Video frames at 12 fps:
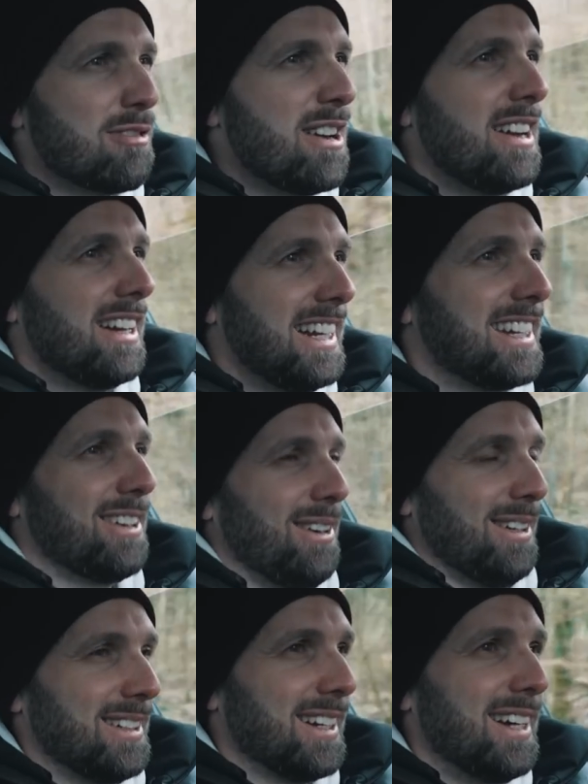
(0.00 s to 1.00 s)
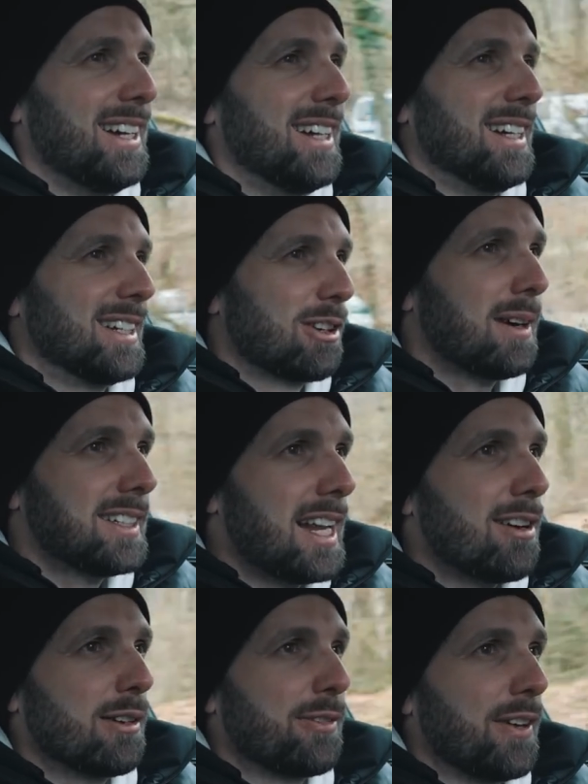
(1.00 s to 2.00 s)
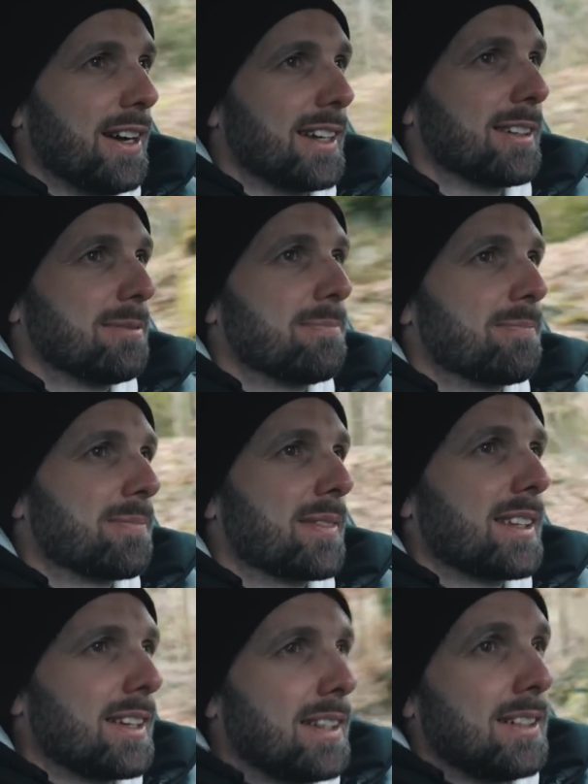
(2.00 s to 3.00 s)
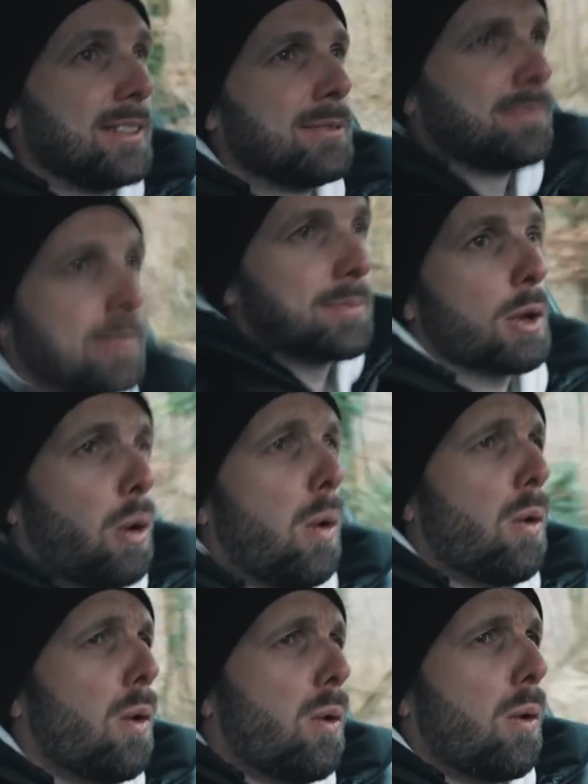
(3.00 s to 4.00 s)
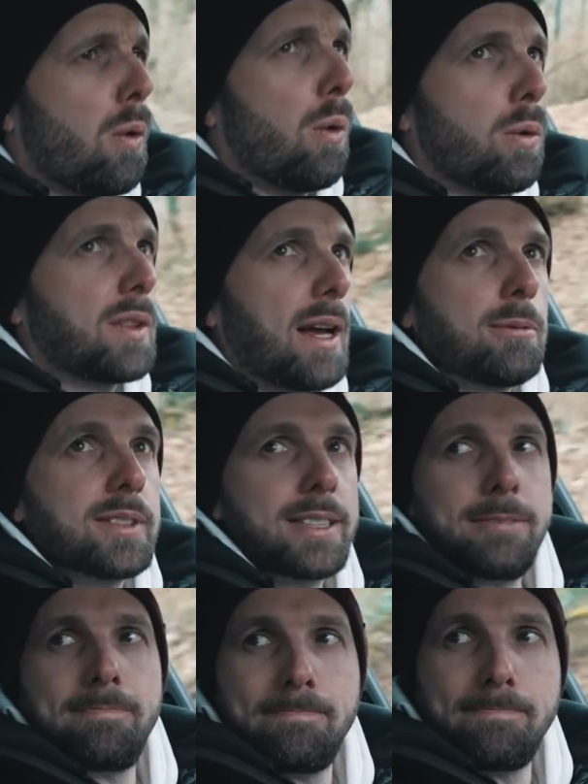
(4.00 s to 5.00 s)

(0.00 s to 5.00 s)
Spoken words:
really good. Quite terrifying. Oh, that was a